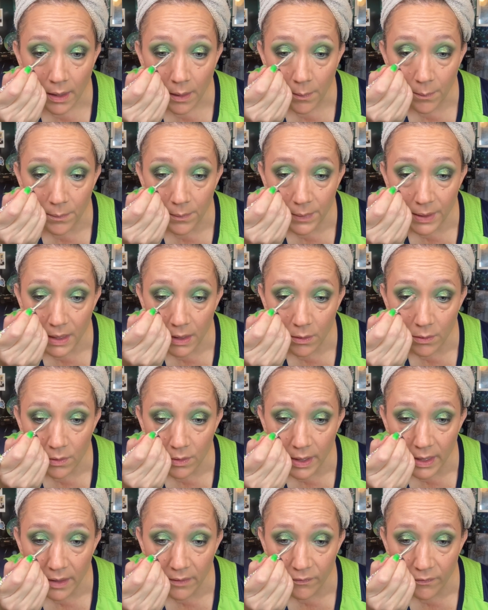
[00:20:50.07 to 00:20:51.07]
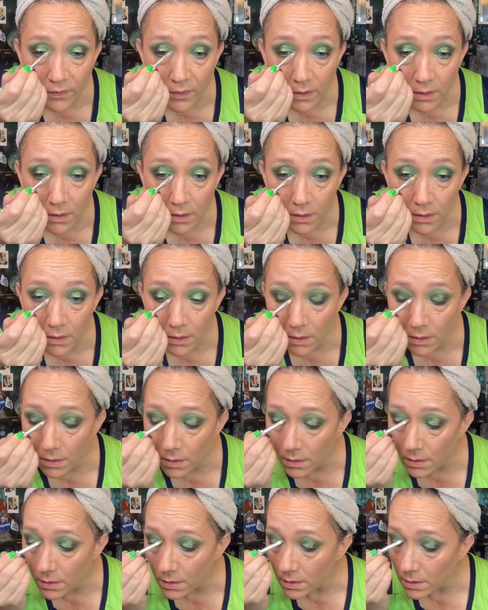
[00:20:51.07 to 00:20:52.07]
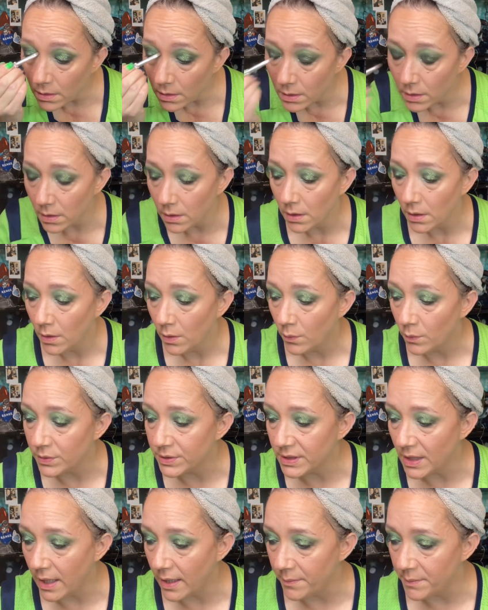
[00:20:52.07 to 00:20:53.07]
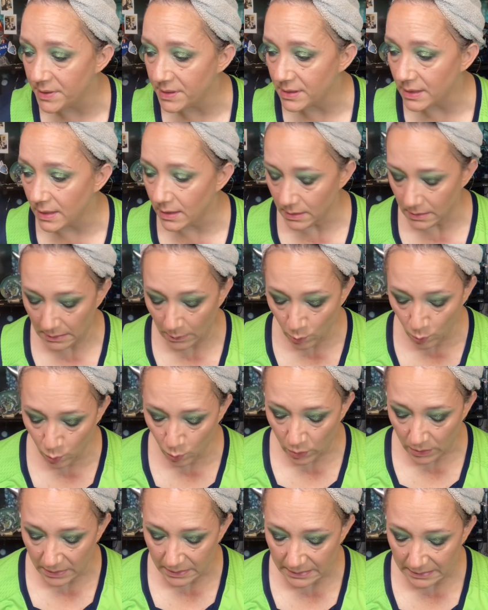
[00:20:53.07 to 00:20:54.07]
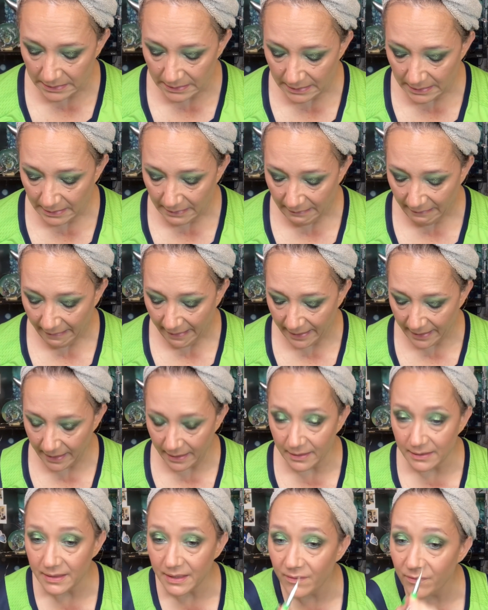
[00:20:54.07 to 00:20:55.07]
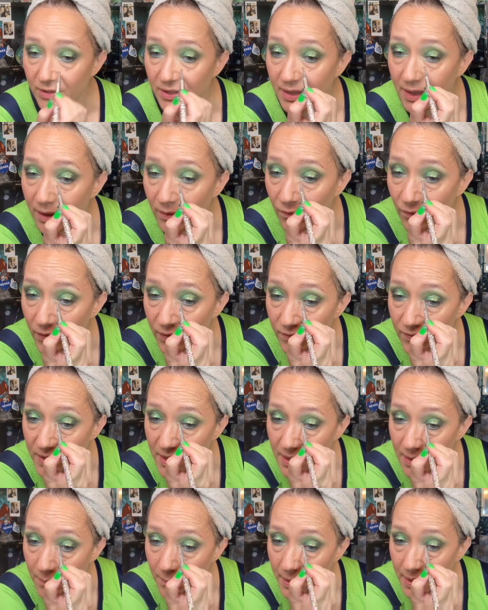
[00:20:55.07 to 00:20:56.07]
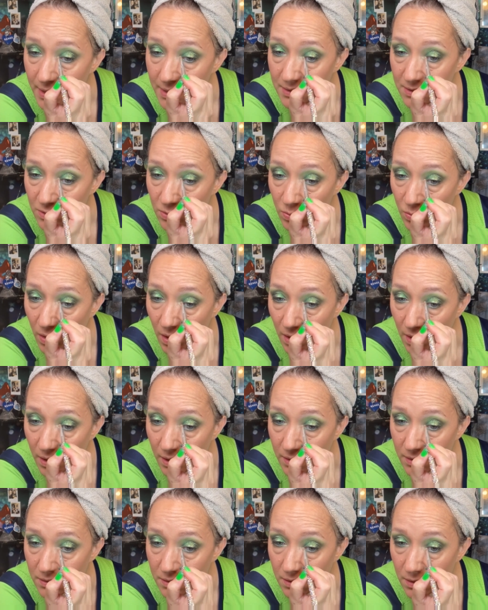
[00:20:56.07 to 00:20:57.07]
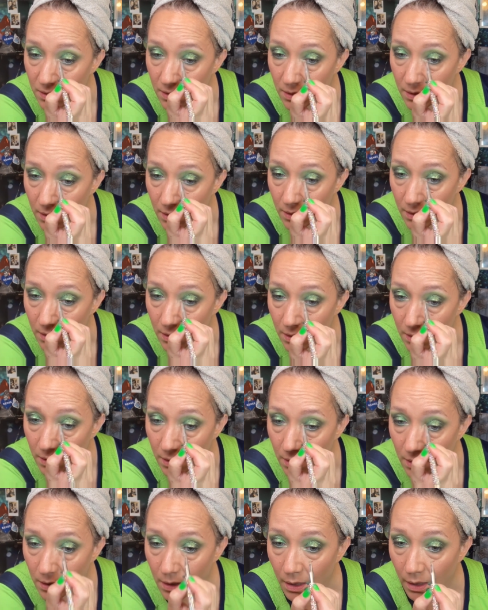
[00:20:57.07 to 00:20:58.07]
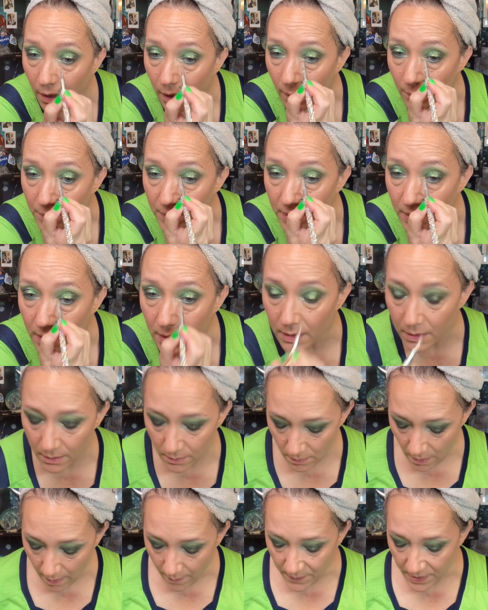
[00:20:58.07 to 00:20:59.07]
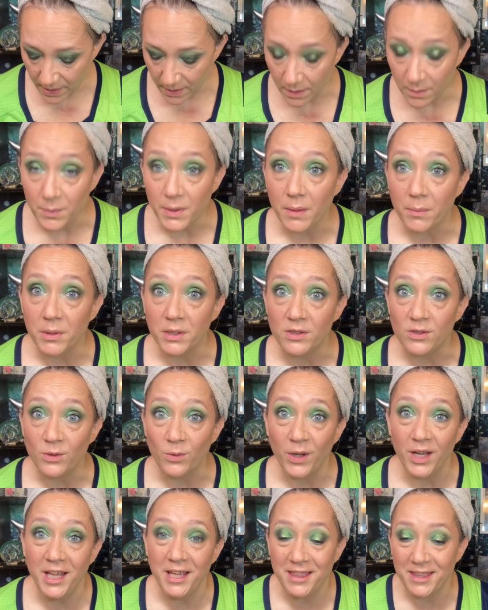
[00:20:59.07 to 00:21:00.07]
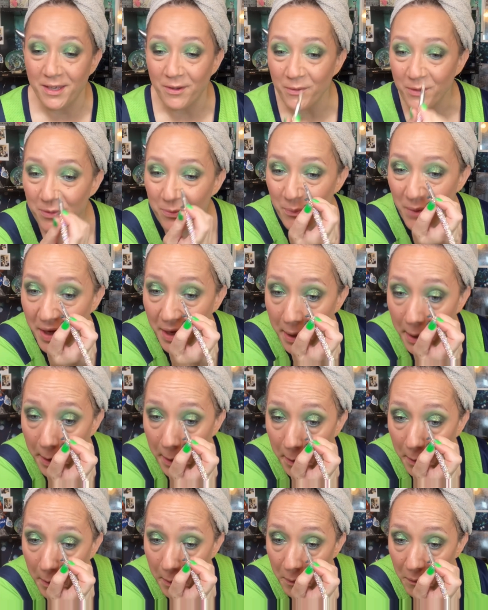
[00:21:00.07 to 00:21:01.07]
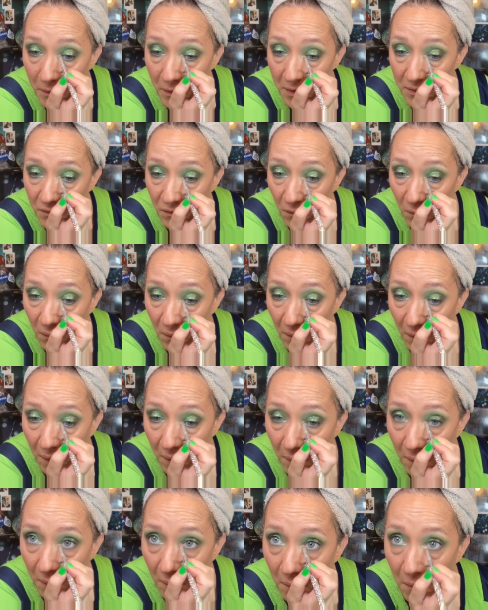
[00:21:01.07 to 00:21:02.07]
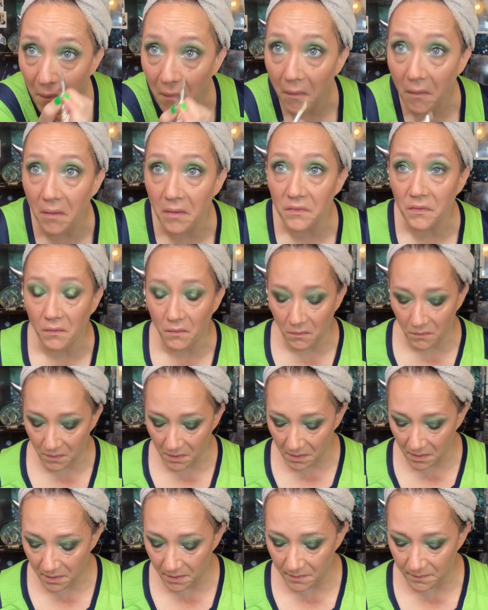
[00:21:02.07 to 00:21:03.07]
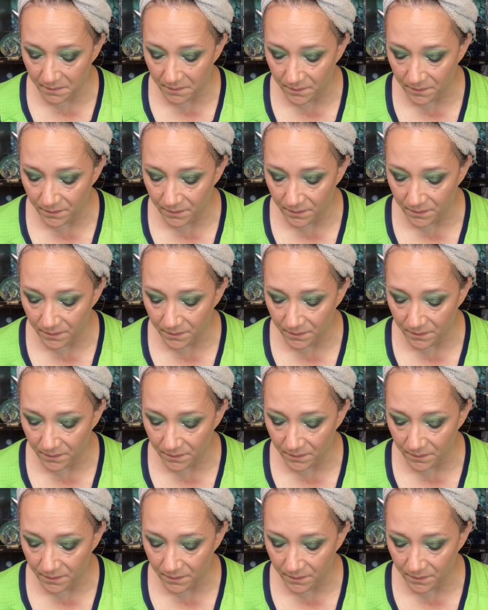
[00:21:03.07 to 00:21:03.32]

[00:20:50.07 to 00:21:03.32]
beautiful. What time is it? Ooh, I gotta leave in like 15 minutes, you guys. I'm thinking I'm not gonna be able to do anything with my hair. That's okay. That's all right.